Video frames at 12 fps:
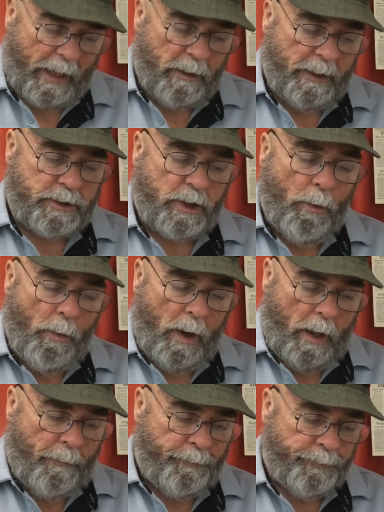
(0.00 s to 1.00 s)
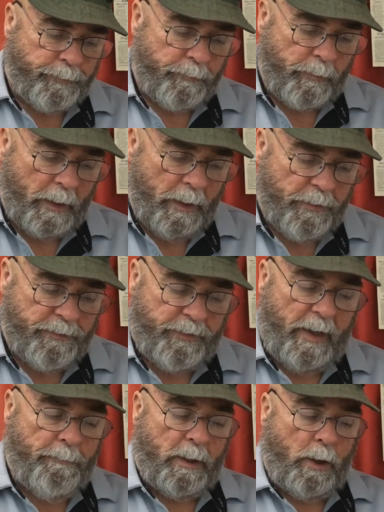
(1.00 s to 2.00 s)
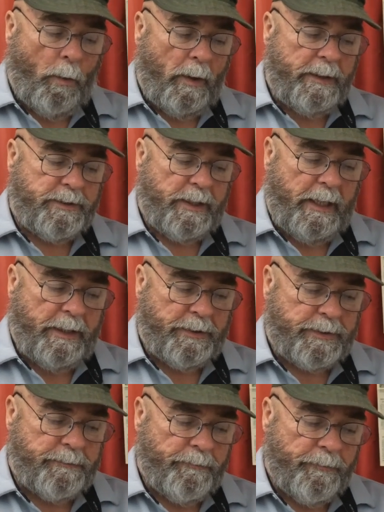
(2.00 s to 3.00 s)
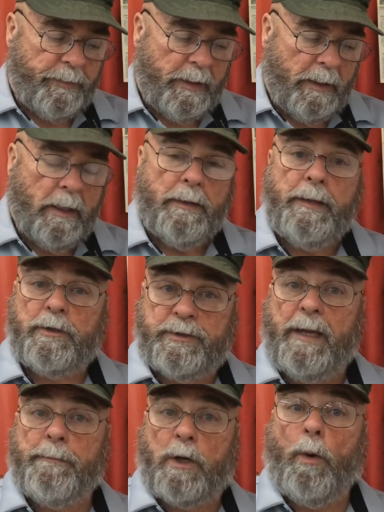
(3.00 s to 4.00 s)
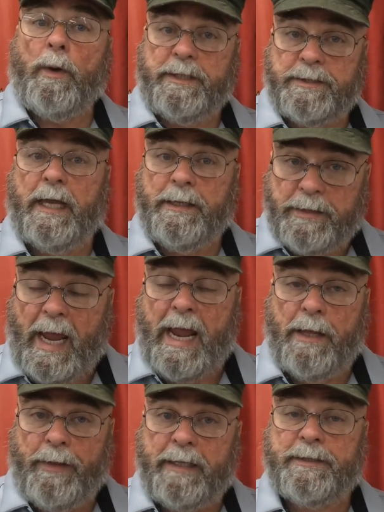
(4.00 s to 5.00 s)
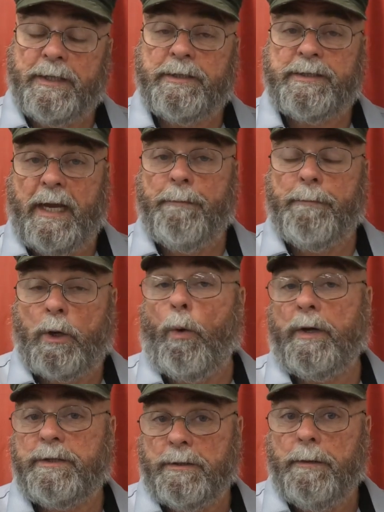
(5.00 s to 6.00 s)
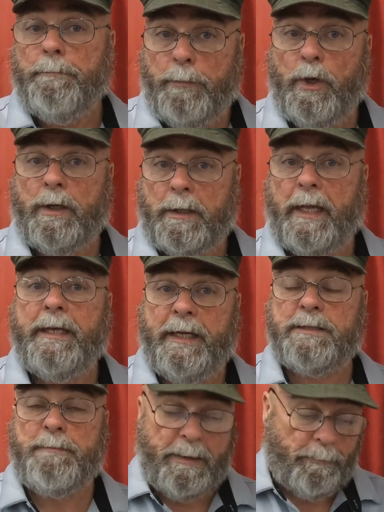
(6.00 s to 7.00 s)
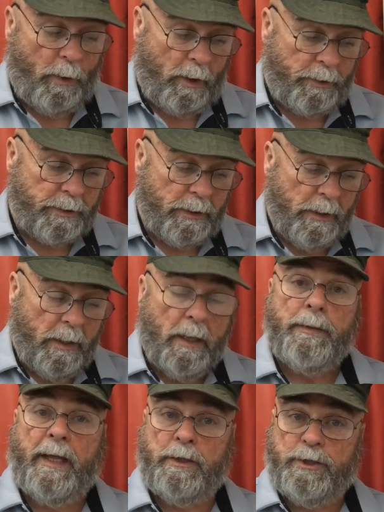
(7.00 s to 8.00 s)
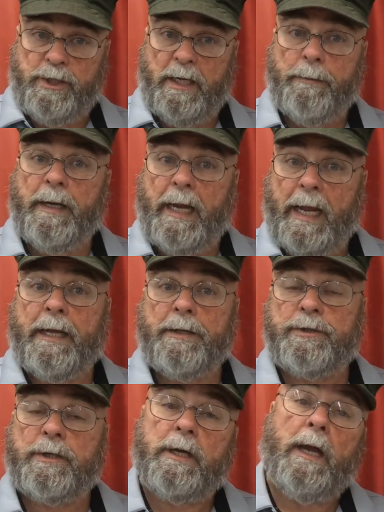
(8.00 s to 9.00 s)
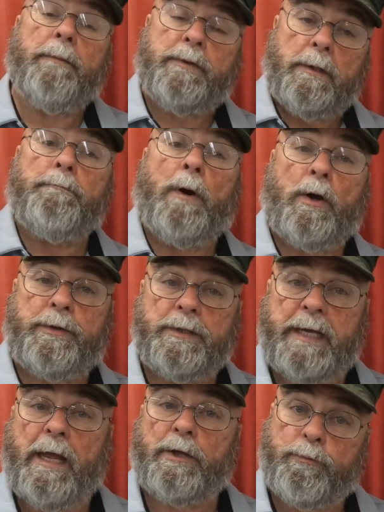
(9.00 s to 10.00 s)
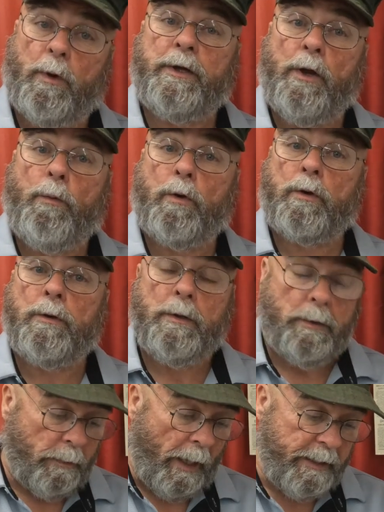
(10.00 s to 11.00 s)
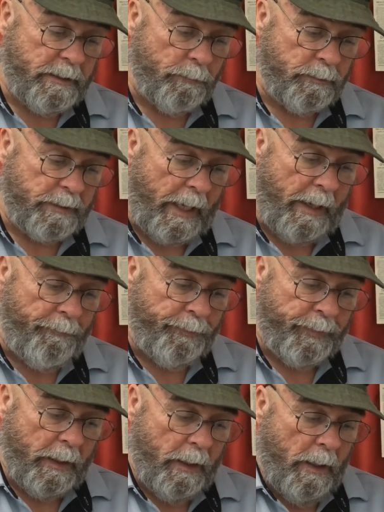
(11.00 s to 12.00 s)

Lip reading: Now, let's go on. Sam McCoy says, now Sam McCoy said that's in Sam McCoy's book, in his memoirs, that Jim and Ance come to Martha's house, wanting to know where Asa was at.